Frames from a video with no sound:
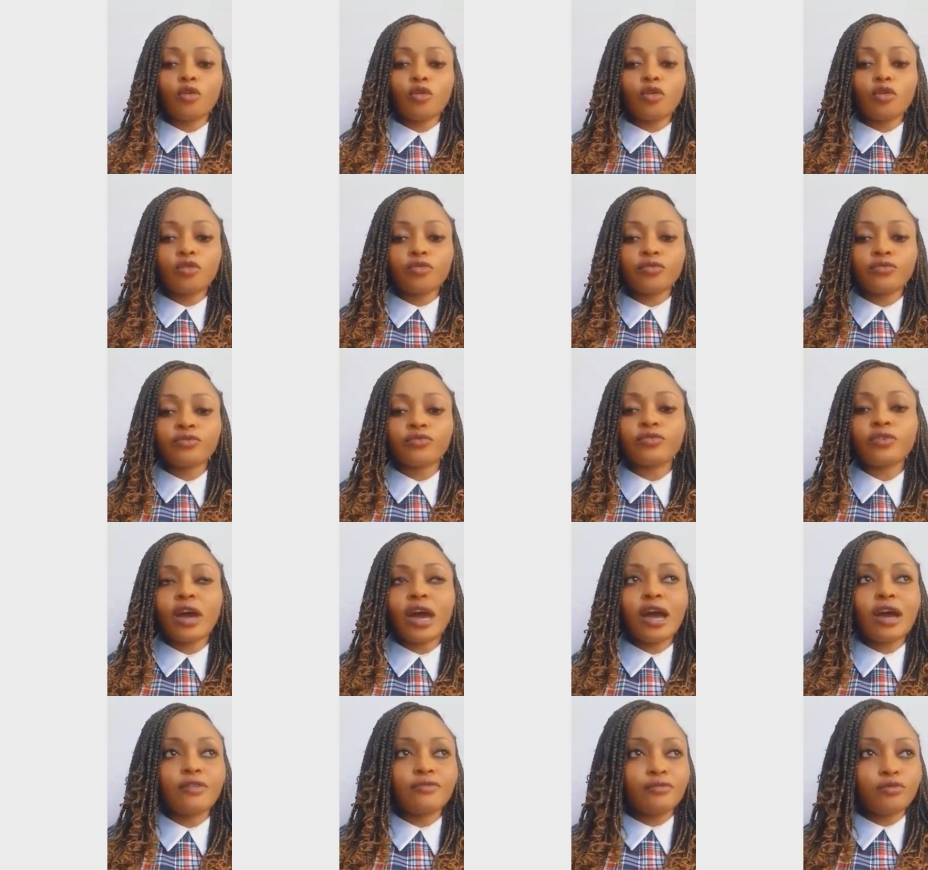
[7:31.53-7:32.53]
of
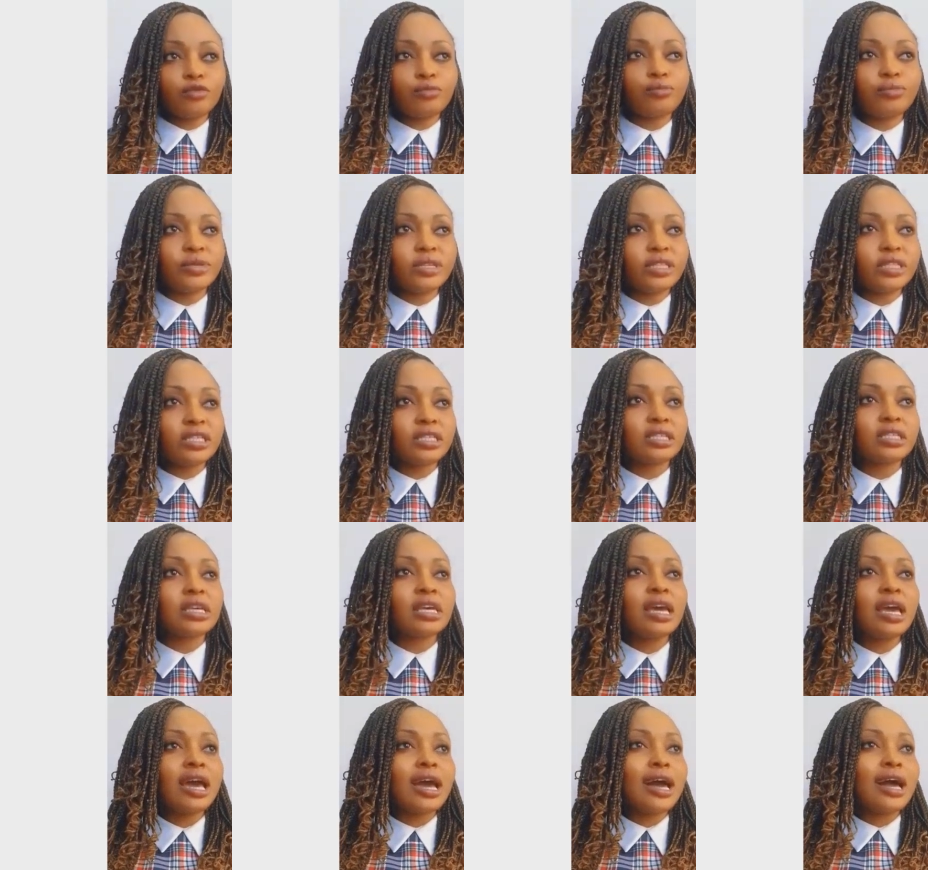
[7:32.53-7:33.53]
Afrobeats,
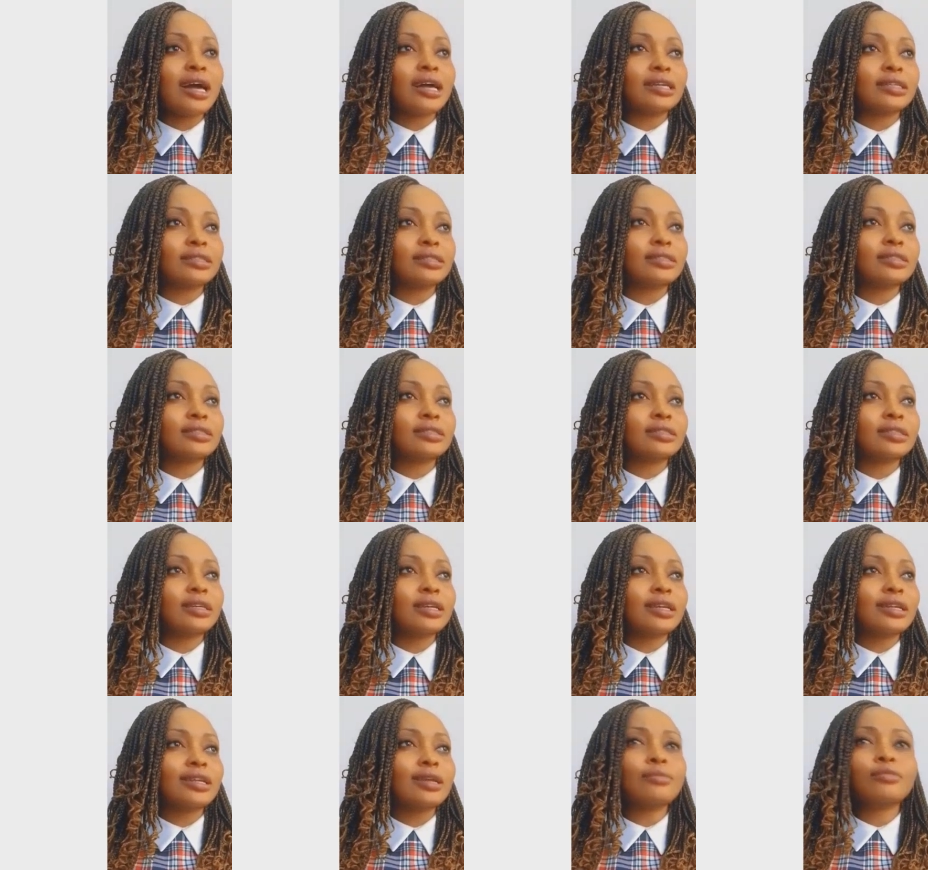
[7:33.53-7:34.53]
and
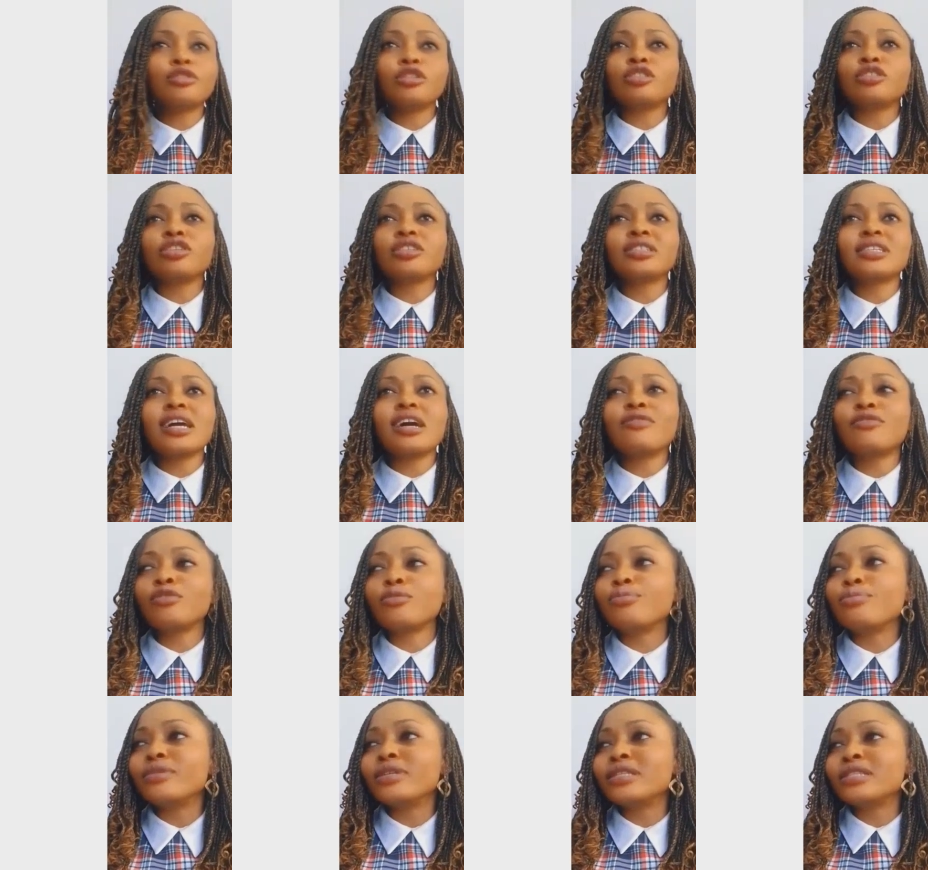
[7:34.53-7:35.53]
let me not just say
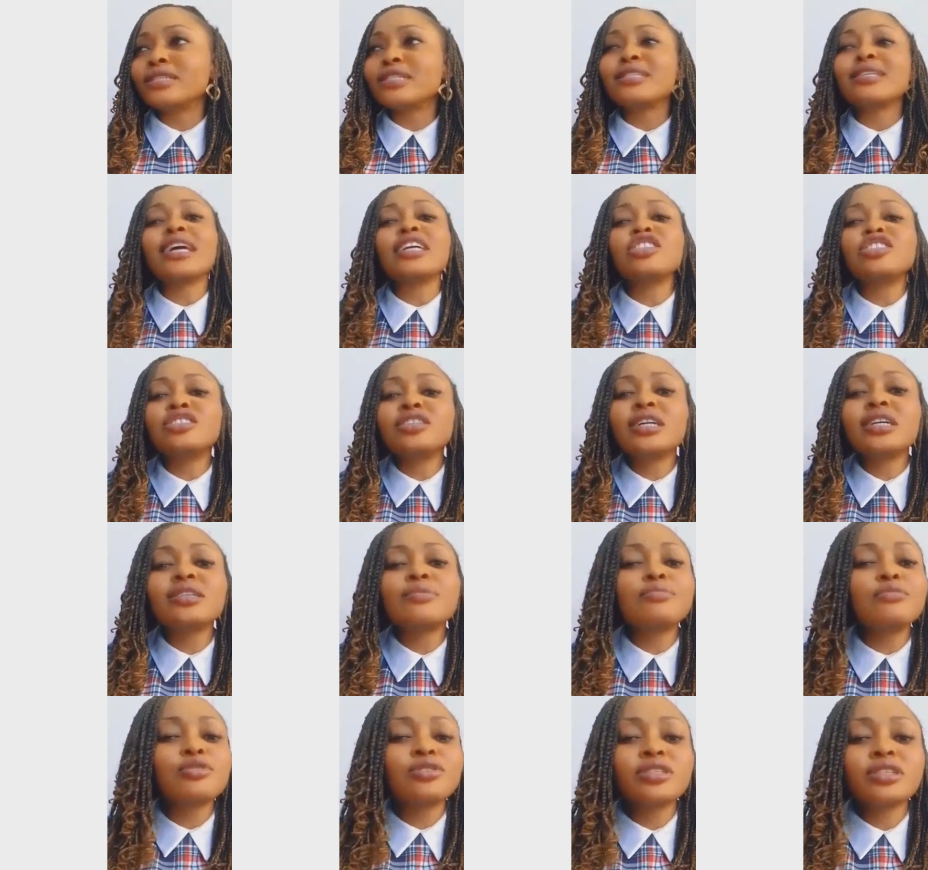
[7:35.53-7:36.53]
Afrobeats, the
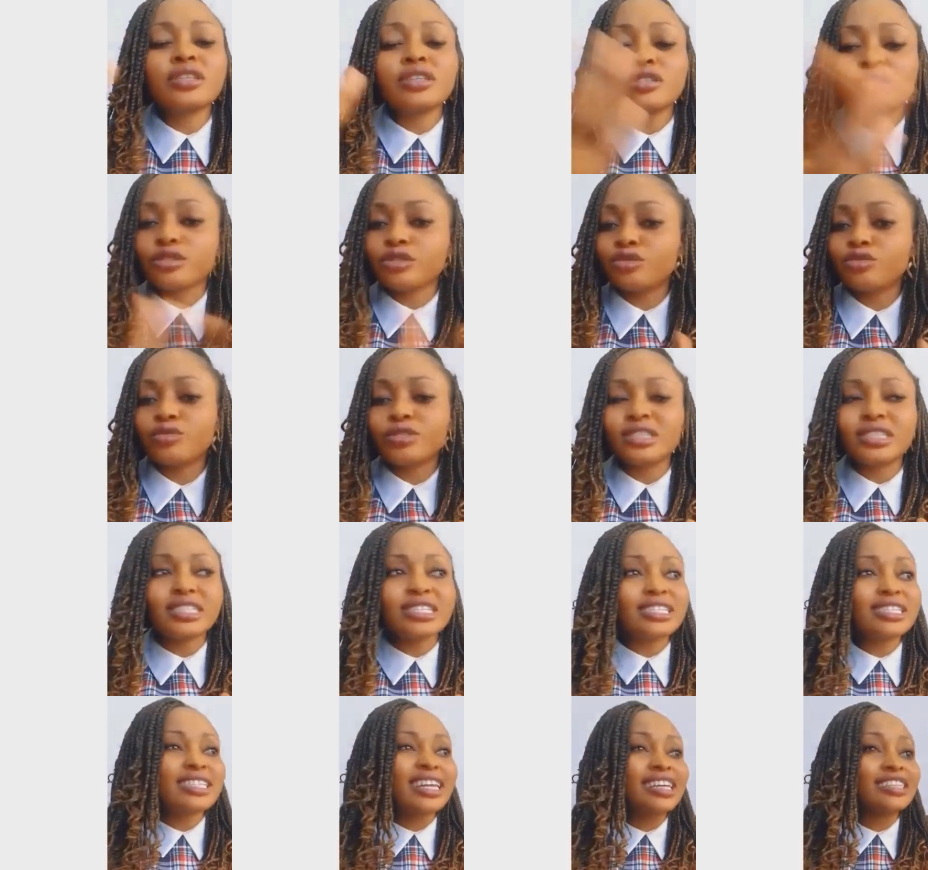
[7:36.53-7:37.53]
Nigerian music industry,
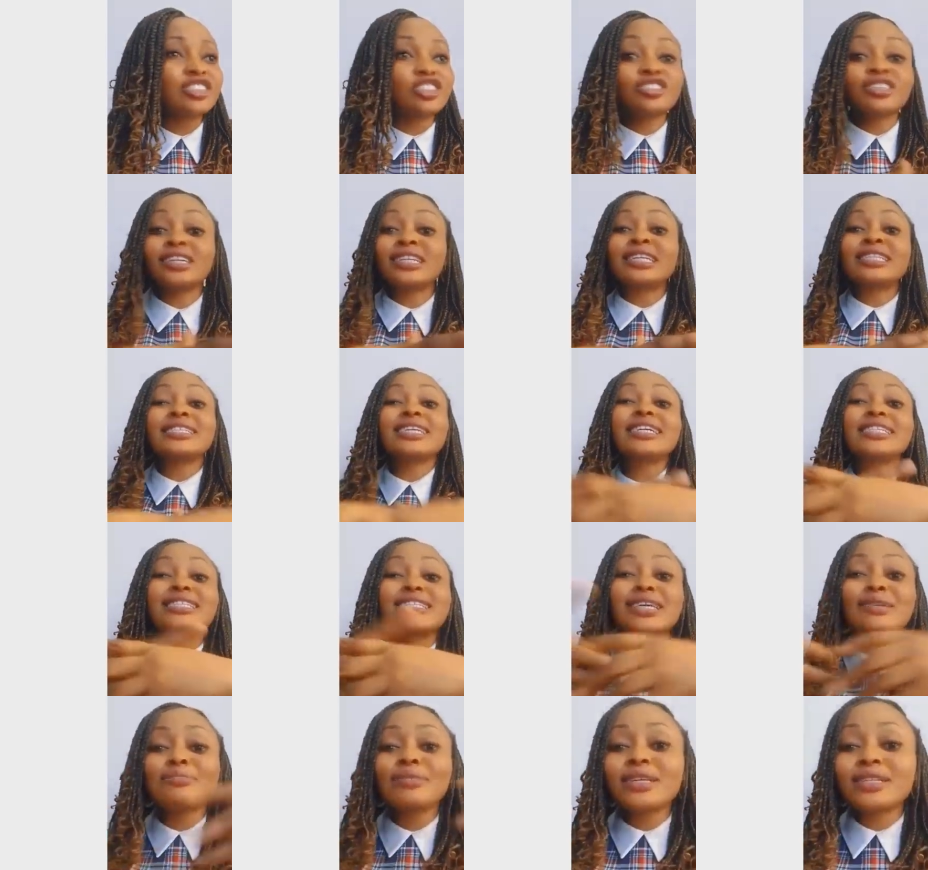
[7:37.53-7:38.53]
the Nigerian
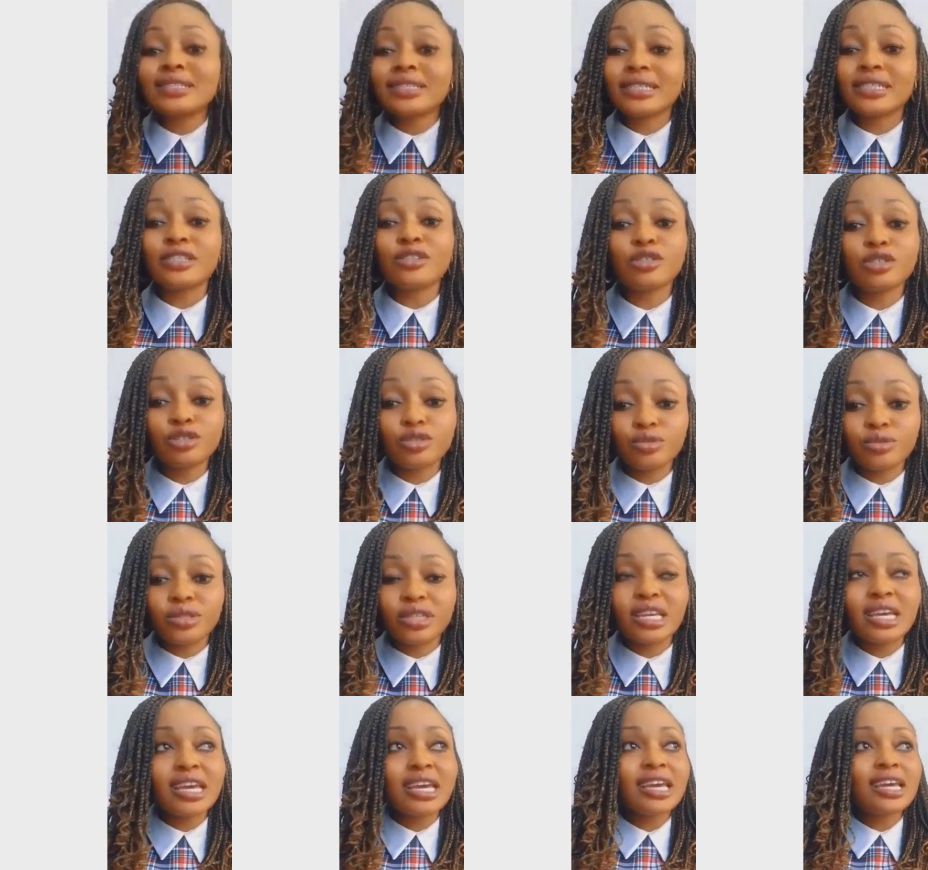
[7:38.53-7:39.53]
entertainment industry.